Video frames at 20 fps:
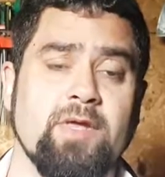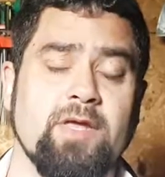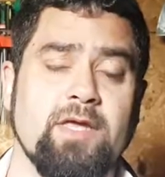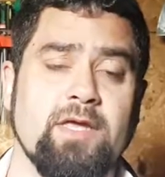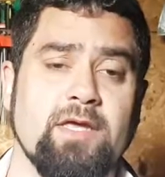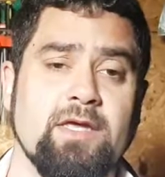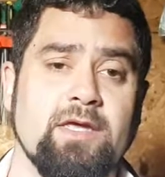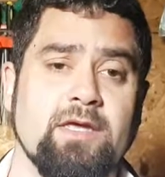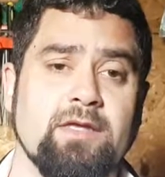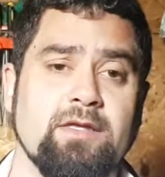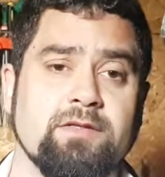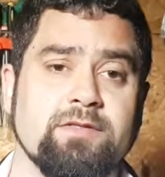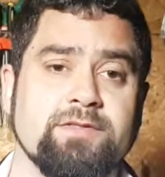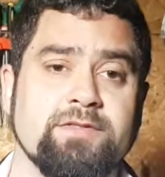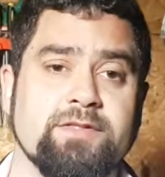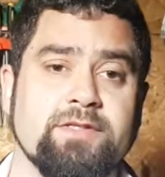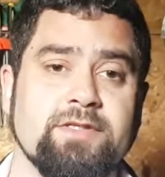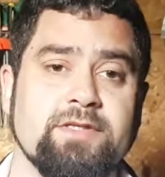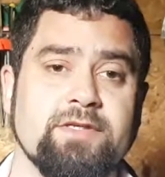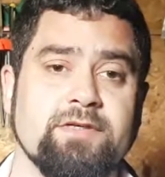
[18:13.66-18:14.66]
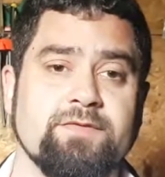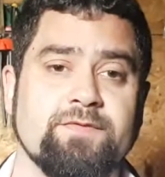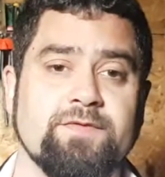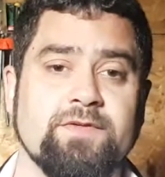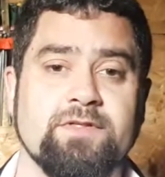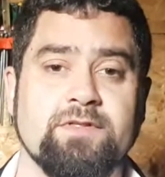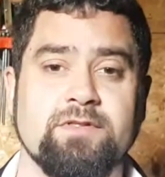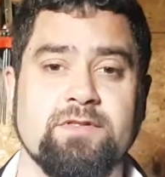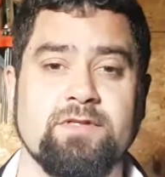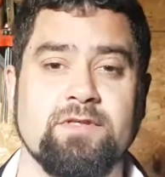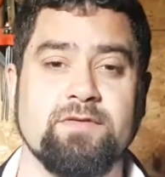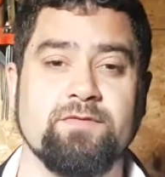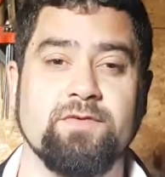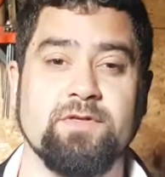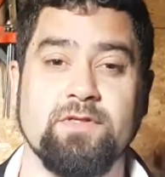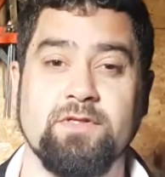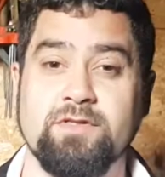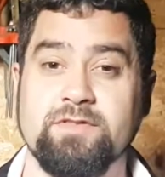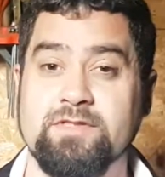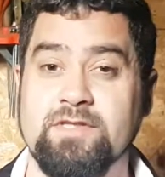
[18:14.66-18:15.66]
and if
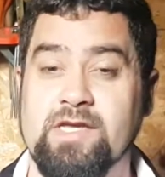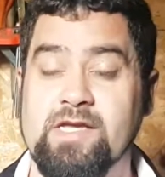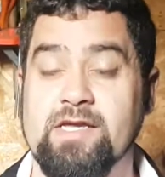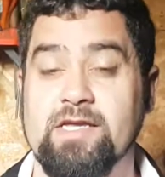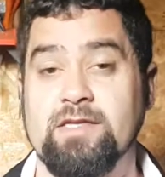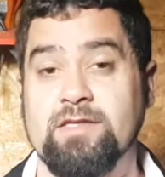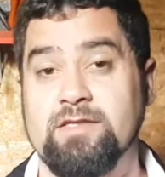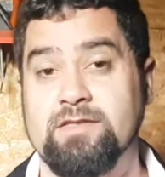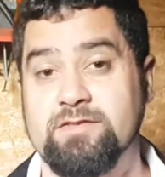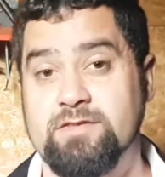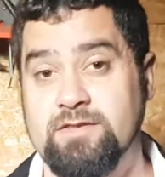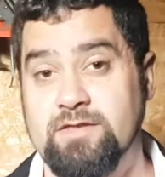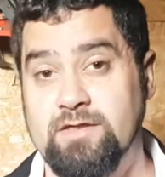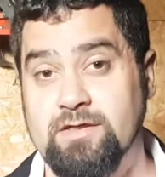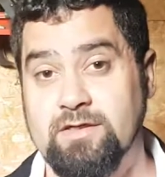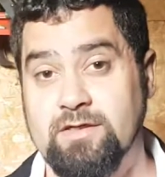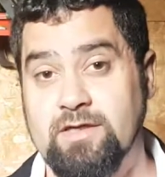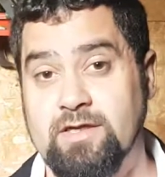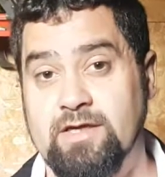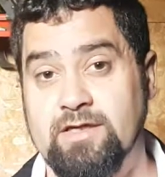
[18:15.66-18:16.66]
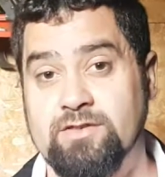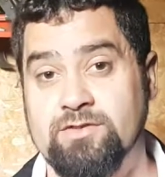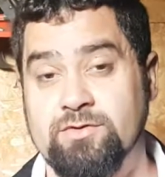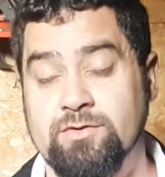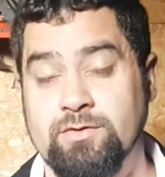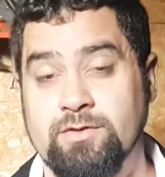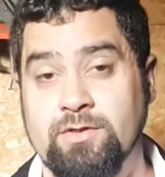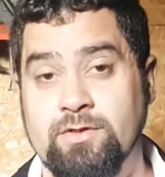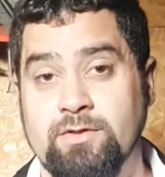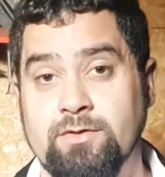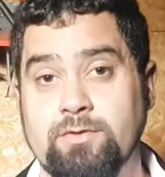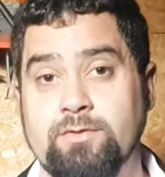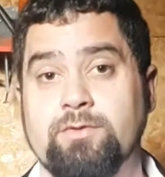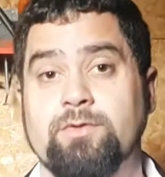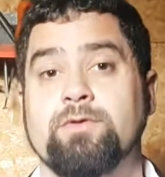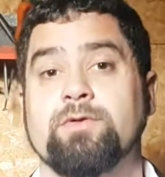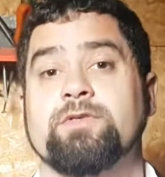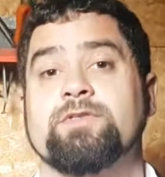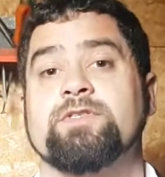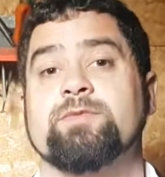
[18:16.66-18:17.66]
it looks like it needs an extra coat
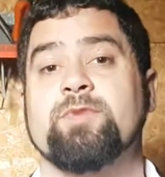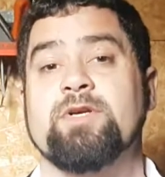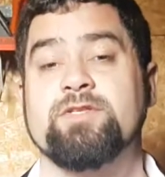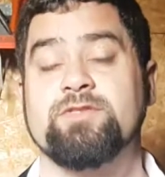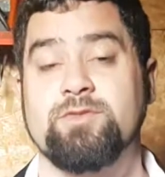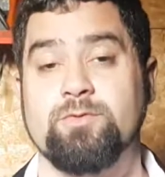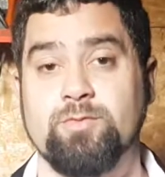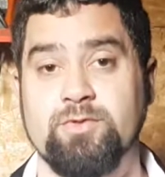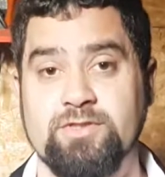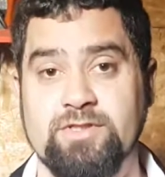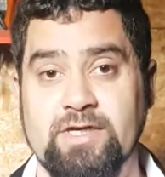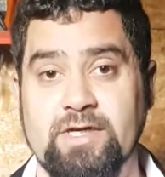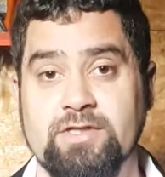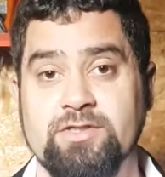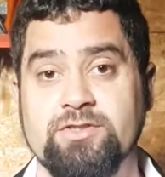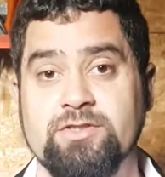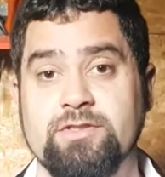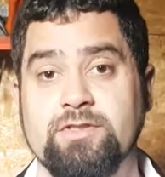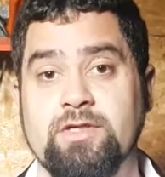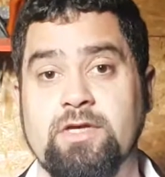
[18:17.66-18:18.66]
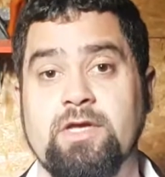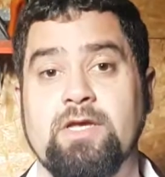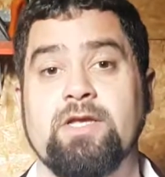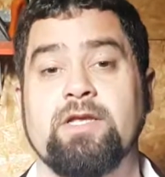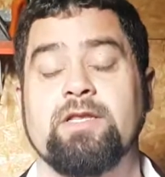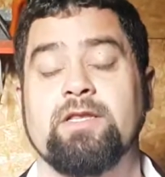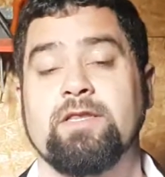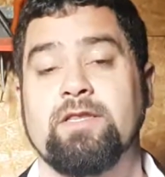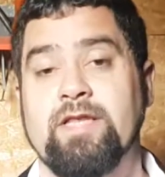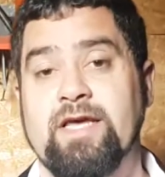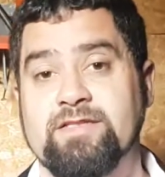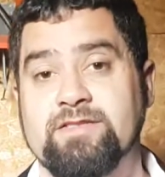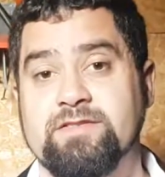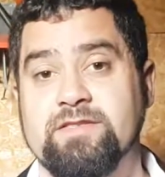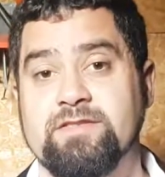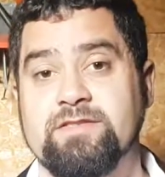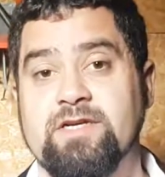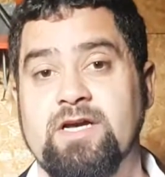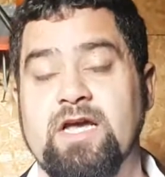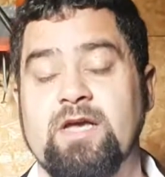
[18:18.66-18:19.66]
or some extra protection, that's
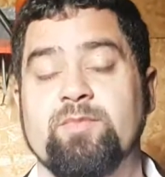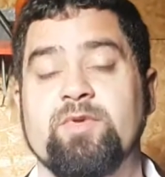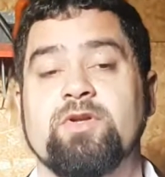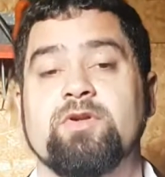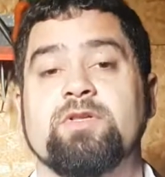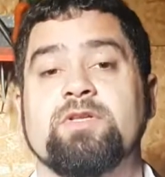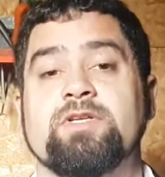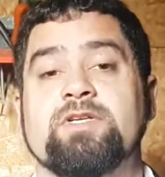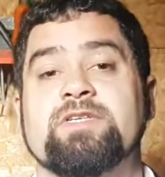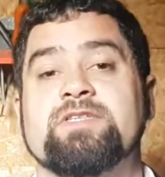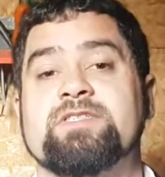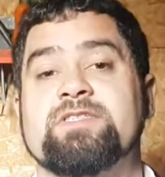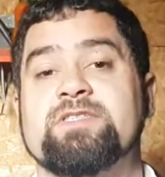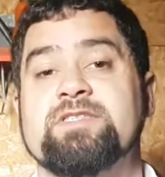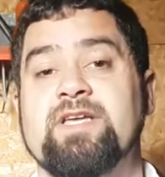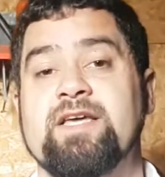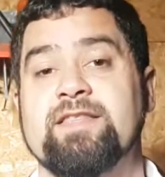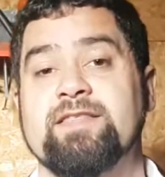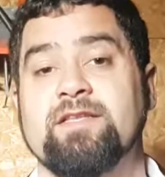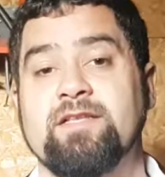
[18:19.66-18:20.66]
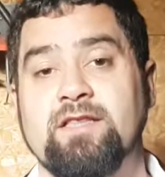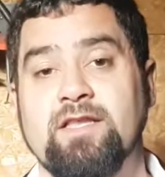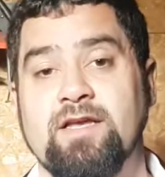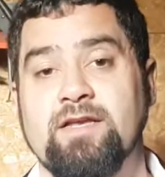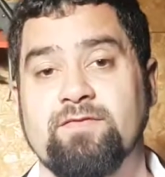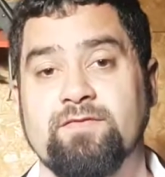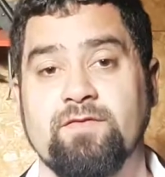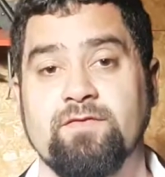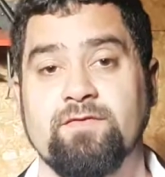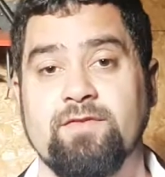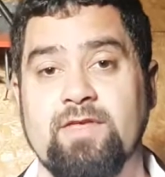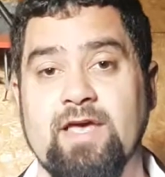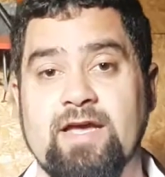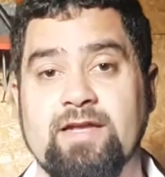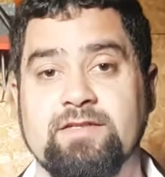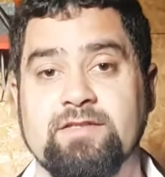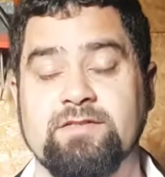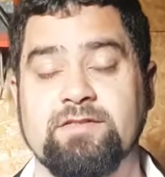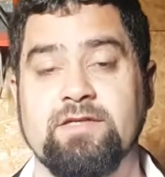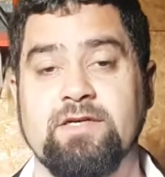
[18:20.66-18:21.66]
the time. It'll extend the life of
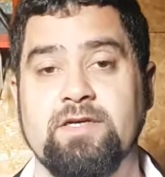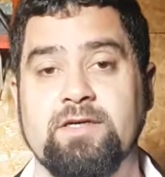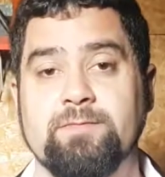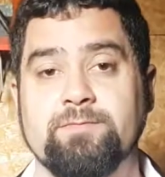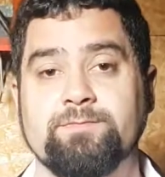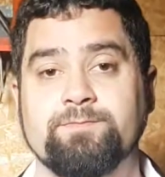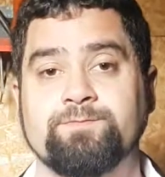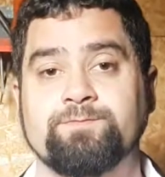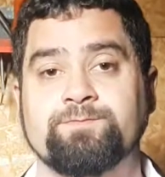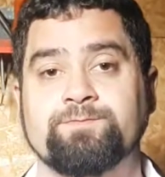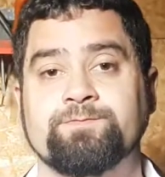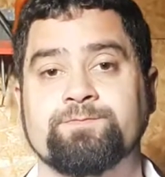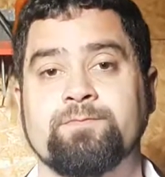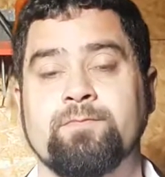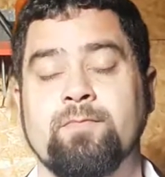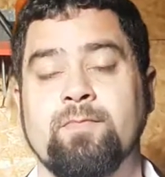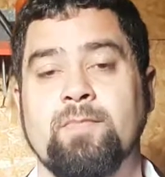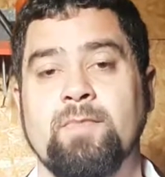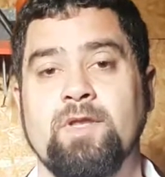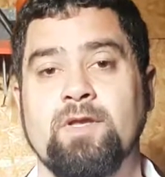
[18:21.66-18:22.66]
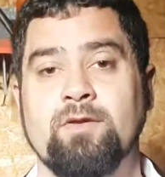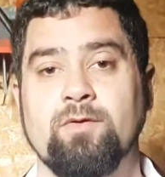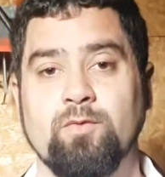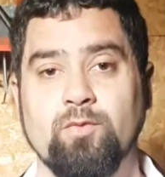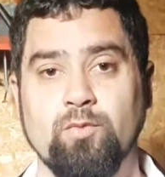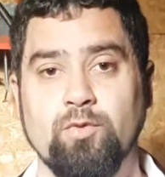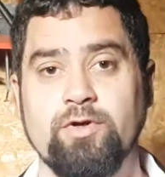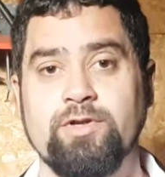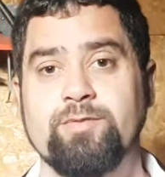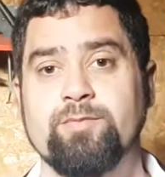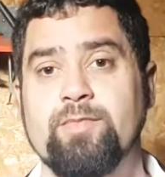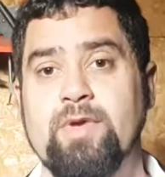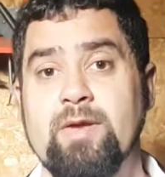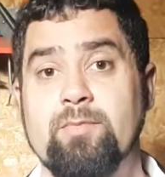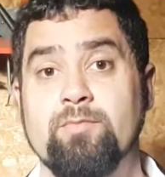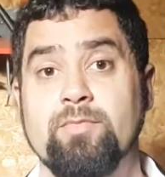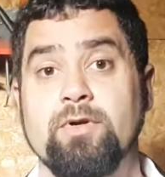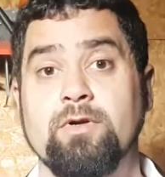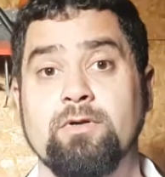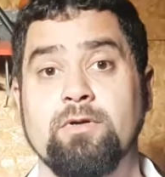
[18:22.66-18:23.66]
that wood
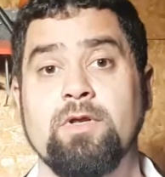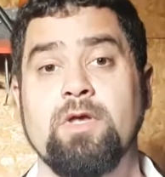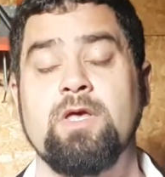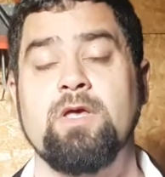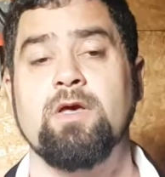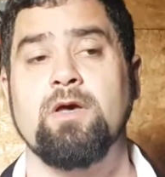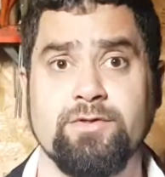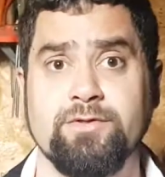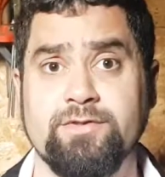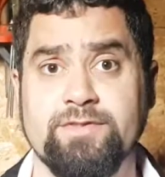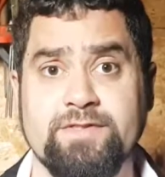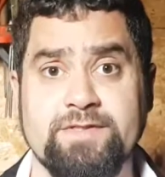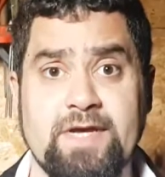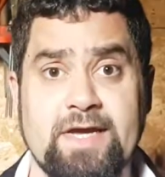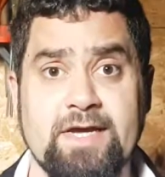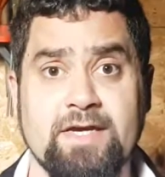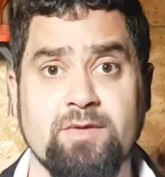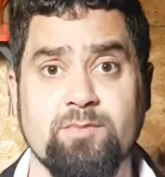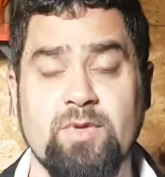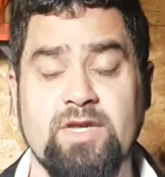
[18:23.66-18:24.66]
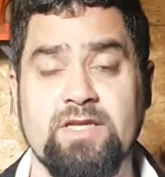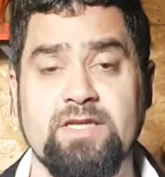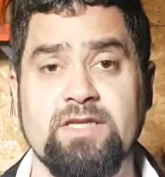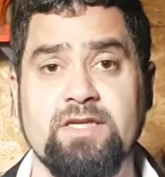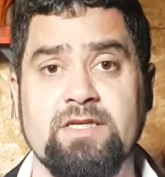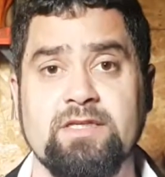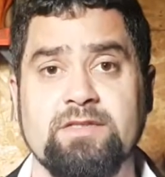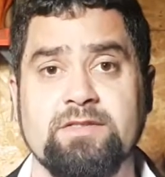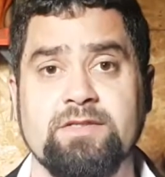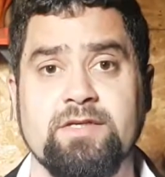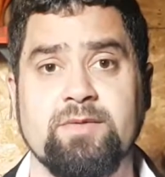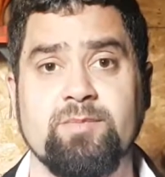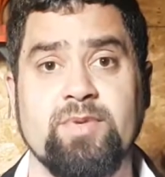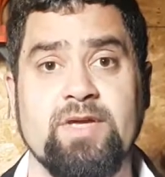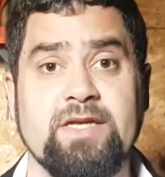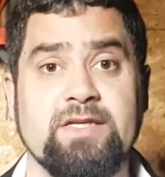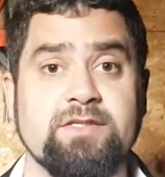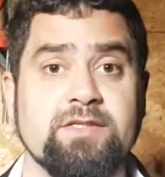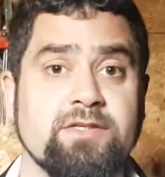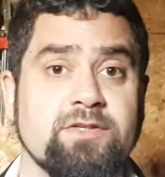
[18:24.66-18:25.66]
member. Your deck may need
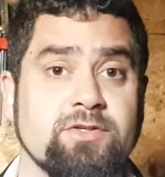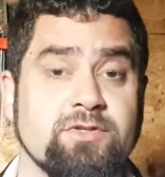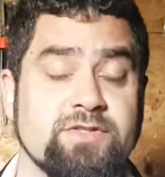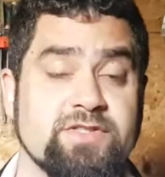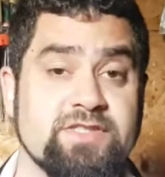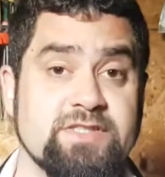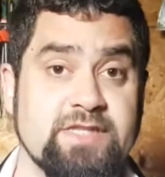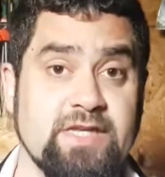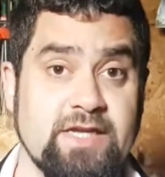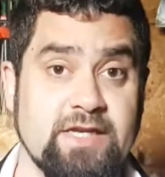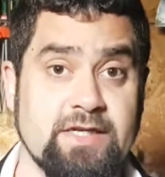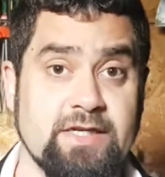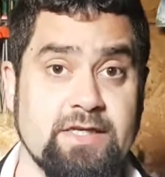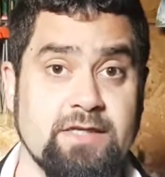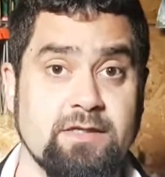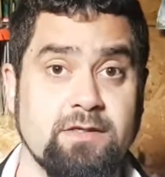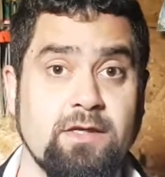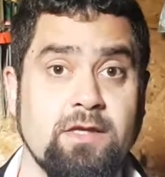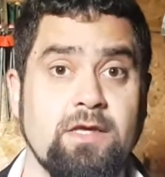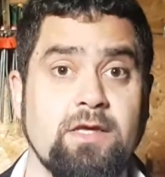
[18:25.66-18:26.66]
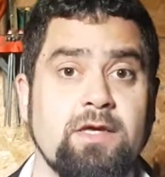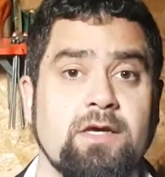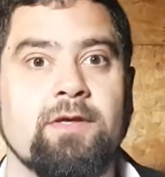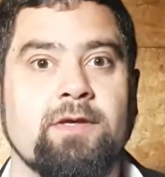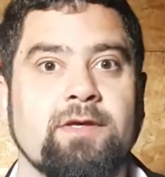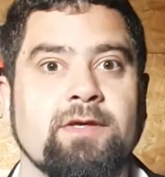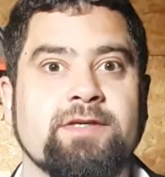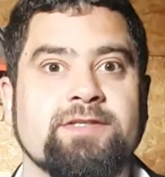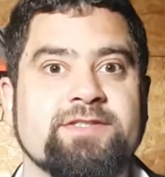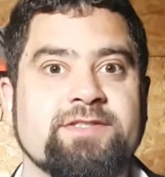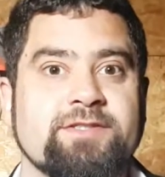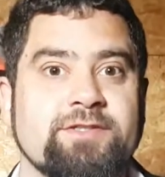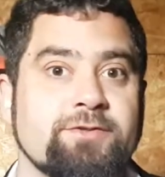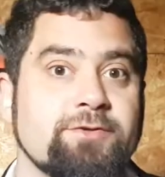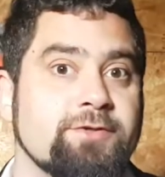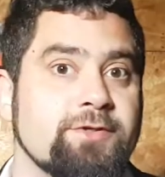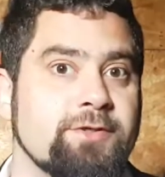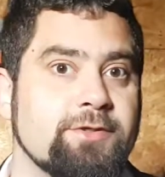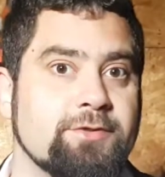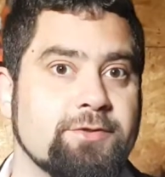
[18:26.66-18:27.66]
painting or staining.
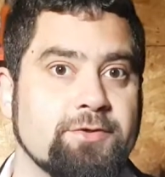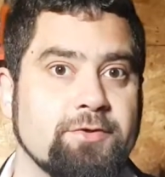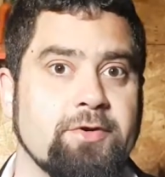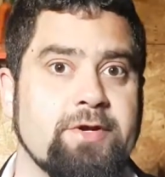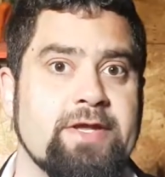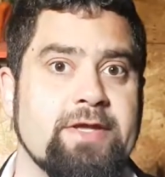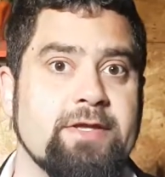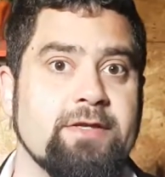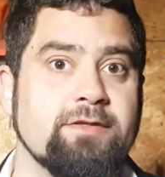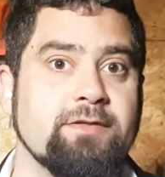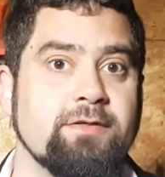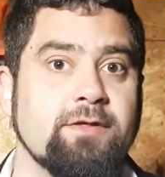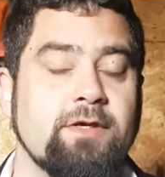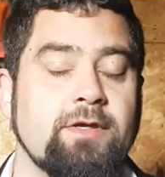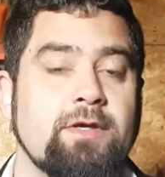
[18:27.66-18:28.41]
Exterior grade.